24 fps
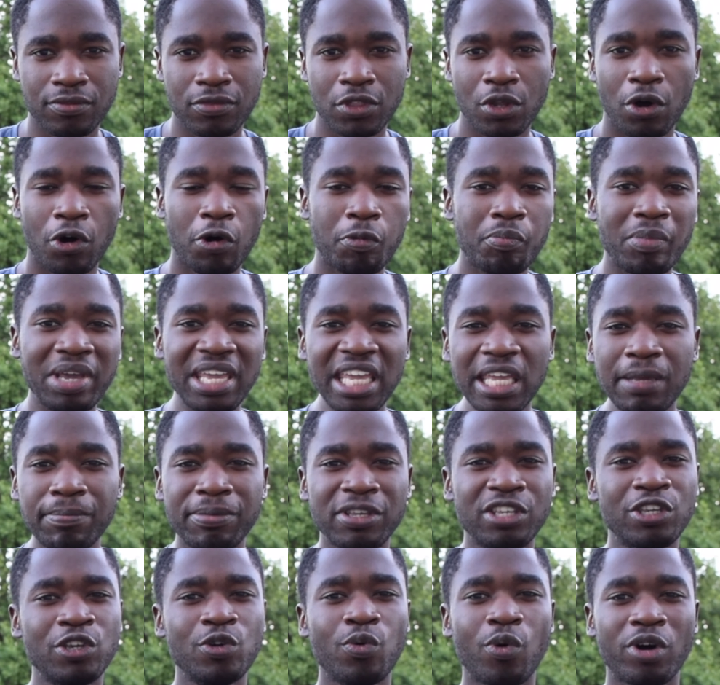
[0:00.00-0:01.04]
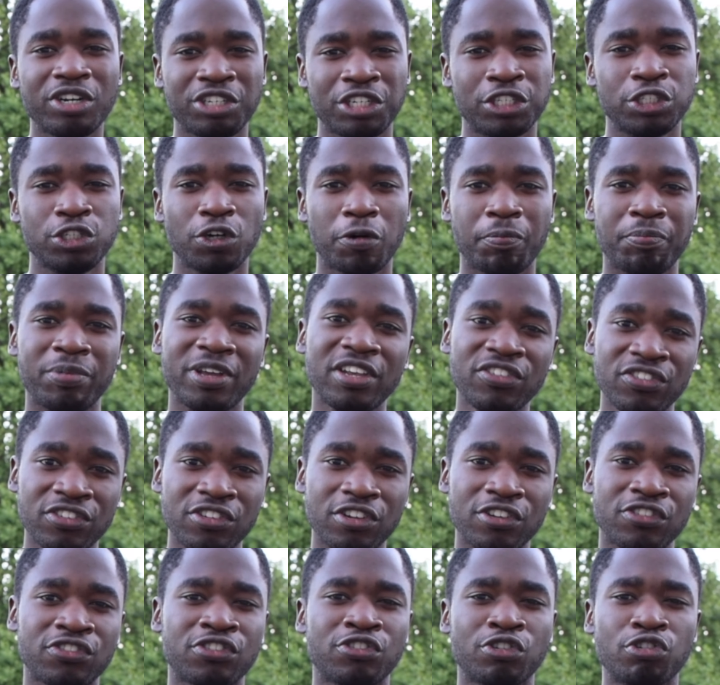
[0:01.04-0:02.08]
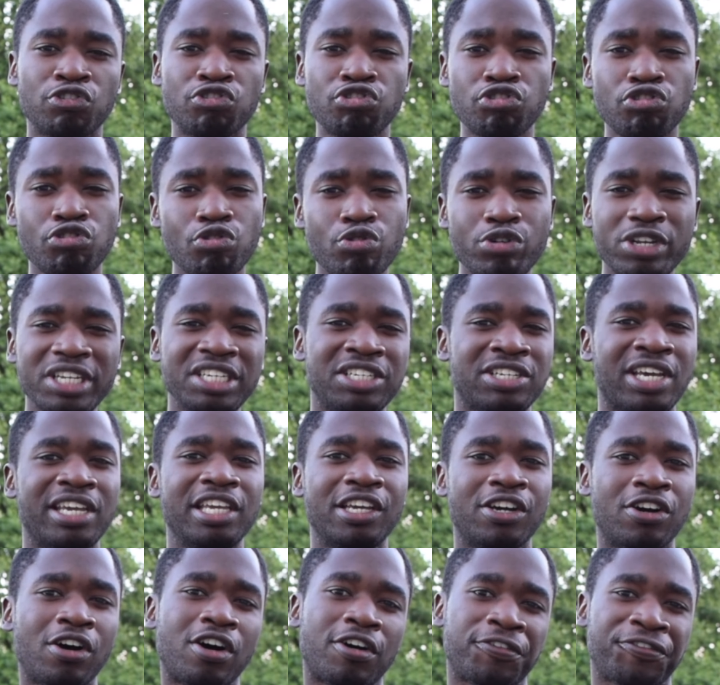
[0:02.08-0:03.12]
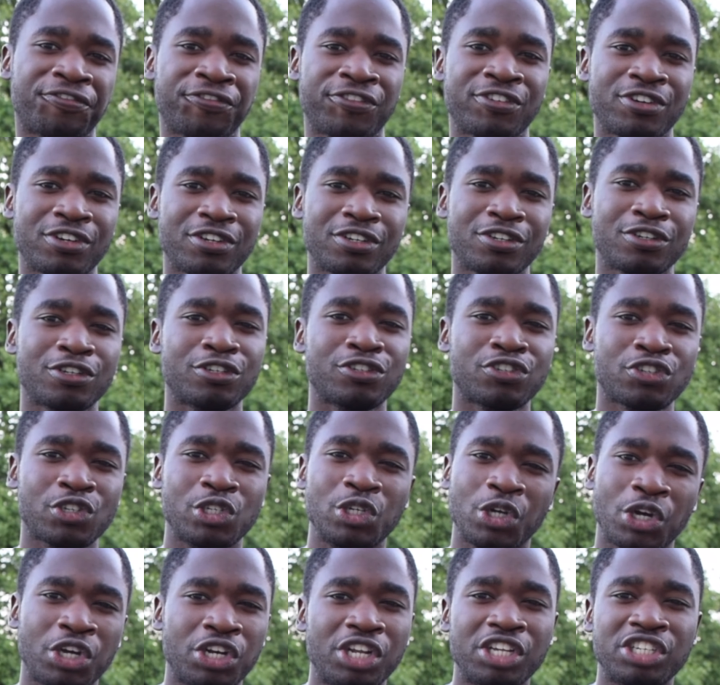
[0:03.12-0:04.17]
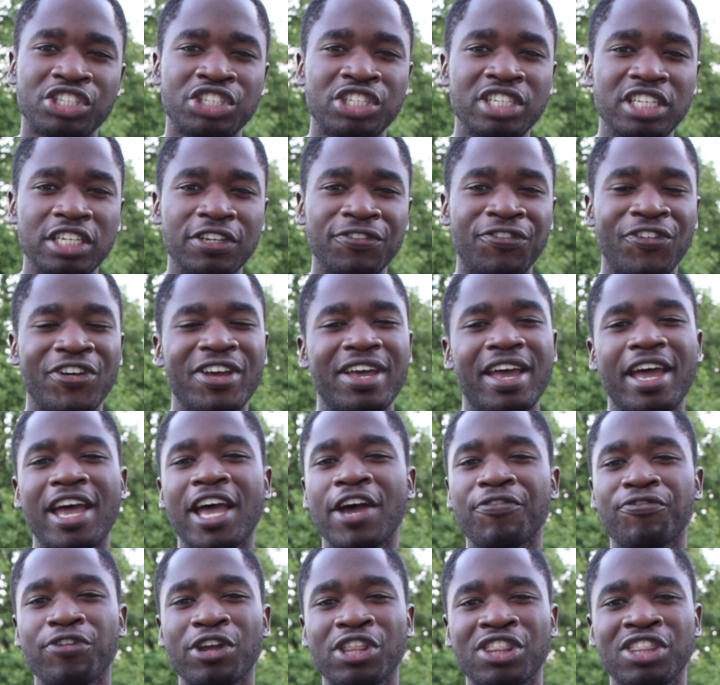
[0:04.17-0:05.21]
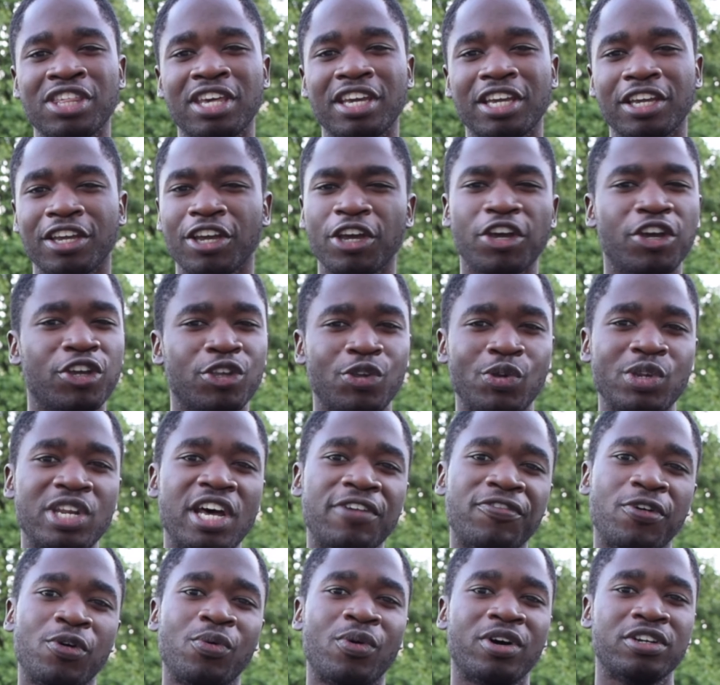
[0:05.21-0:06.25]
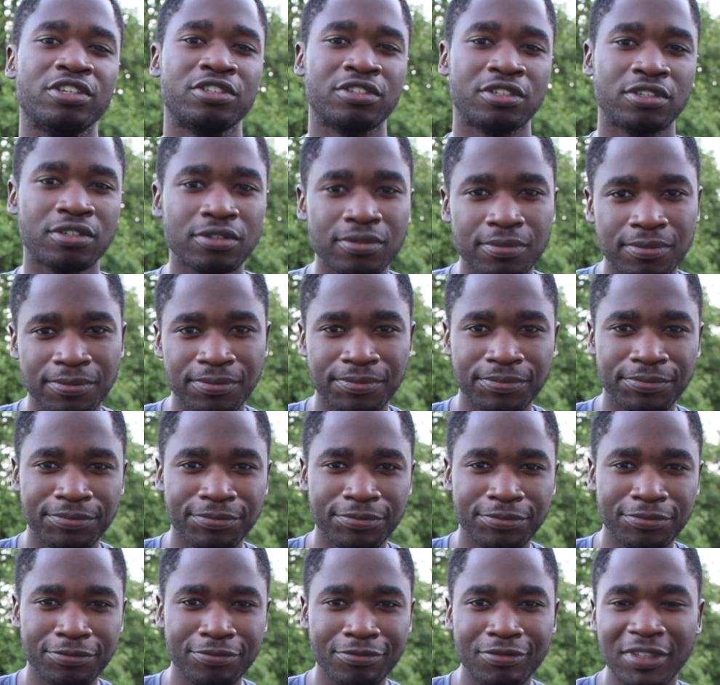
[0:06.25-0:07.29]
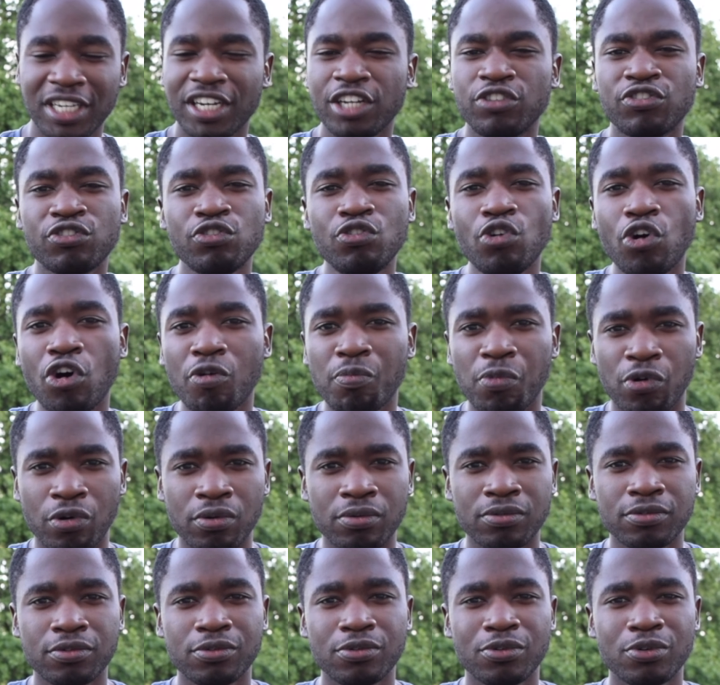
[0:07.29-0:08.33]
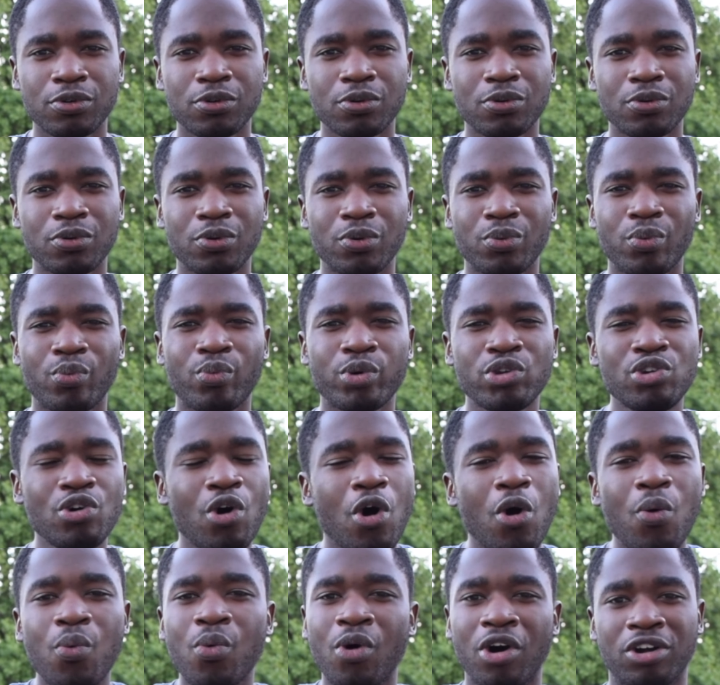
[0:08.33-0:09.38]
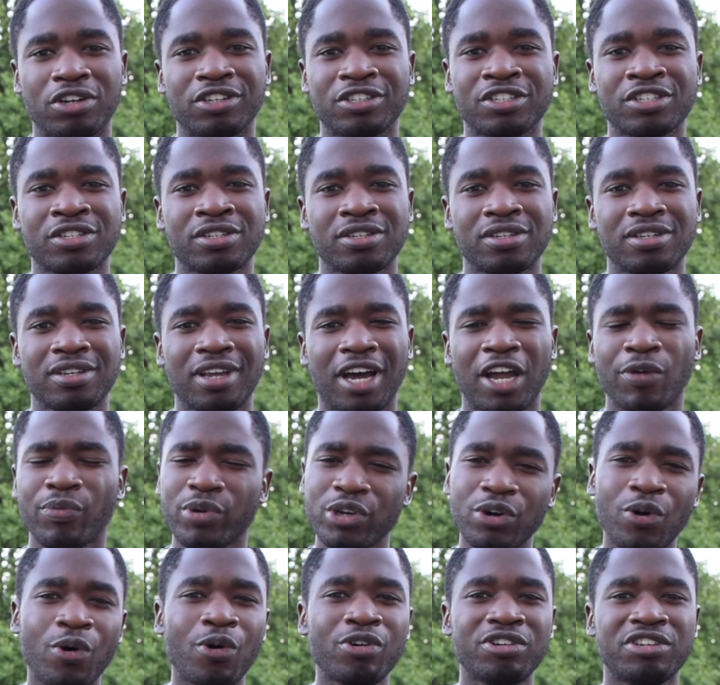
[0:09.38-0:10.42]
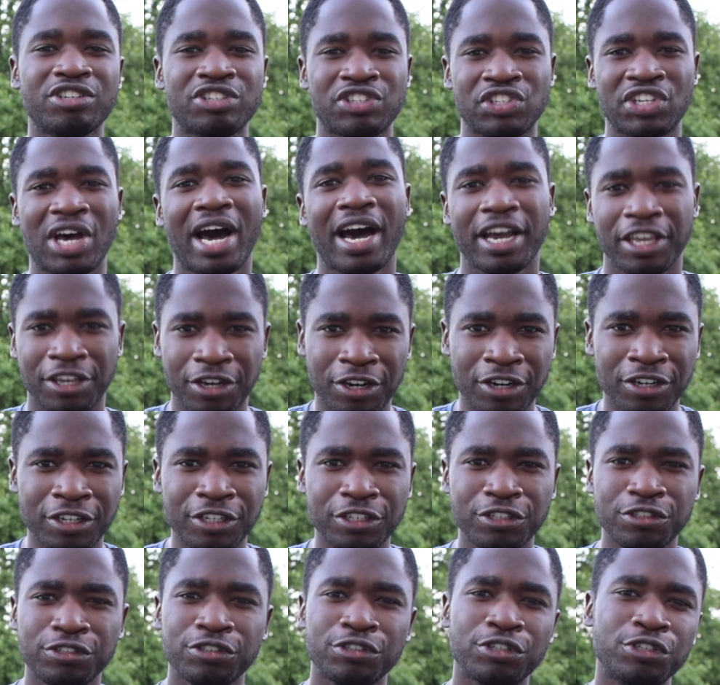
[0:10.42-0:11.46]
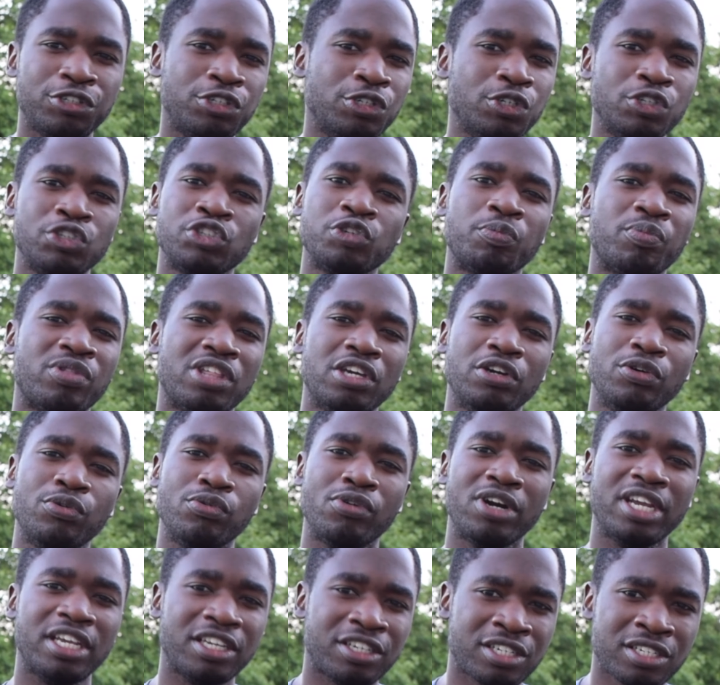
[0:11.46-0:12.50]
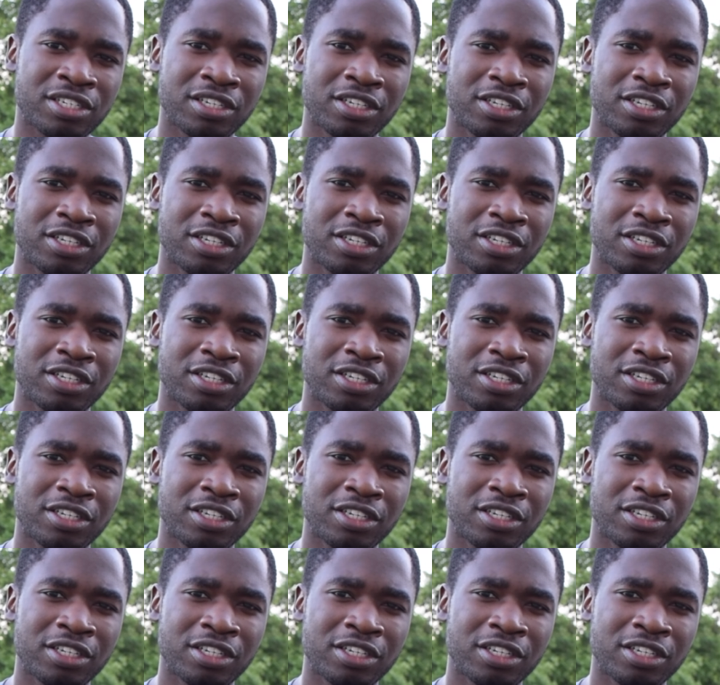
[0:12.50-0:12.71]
Or maybe you wanted your business to truly take off so you could achieve everything you'd ever wanted. It's normal. We all want and we all desire to do something great,